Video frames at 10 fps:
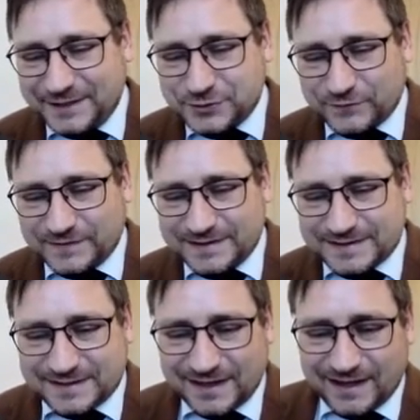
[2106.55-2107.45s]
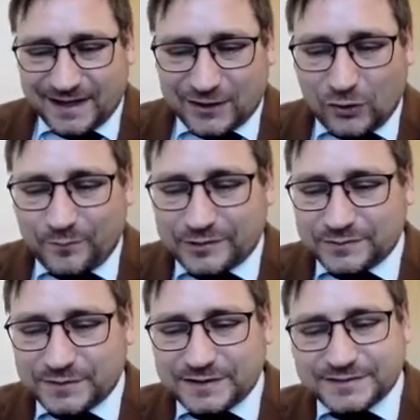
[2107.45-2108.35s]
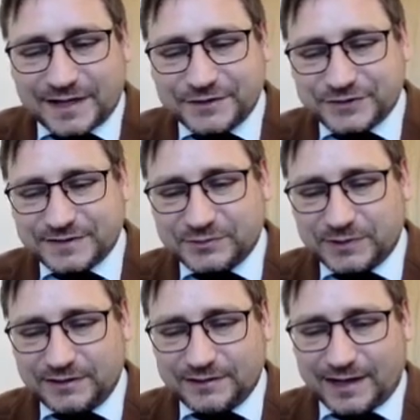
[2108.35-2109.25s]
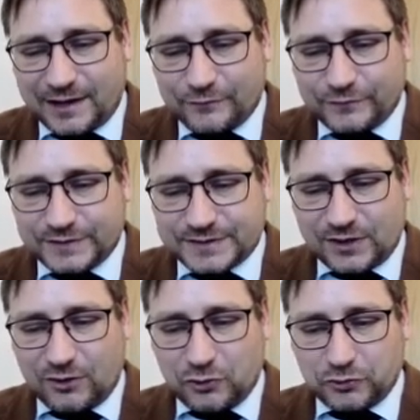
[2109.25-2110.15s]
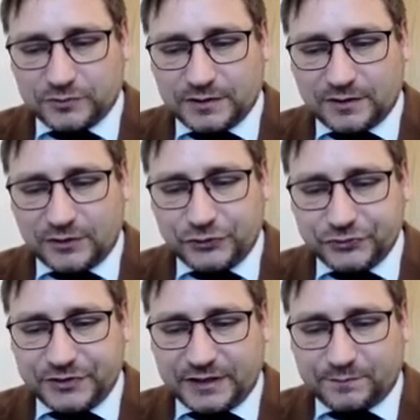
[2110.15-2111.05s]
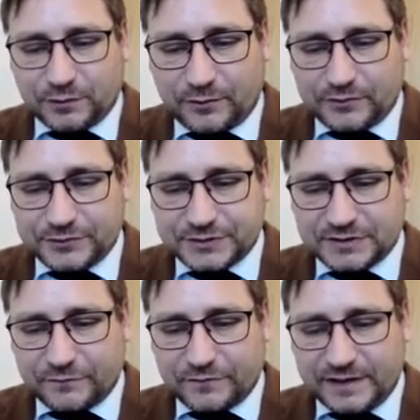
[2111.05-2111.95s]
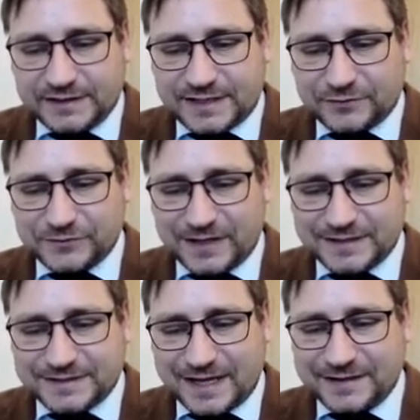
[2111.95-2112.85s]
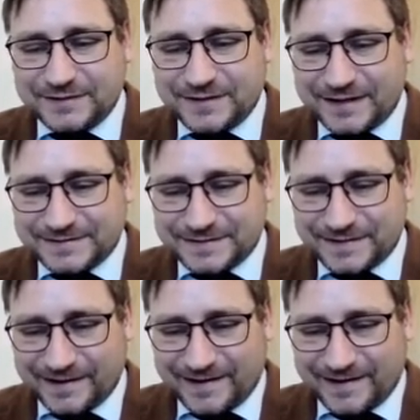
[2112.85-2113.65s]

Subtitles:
Each of these compartmentalizations will have its own unique proportion of Statu Nascendiness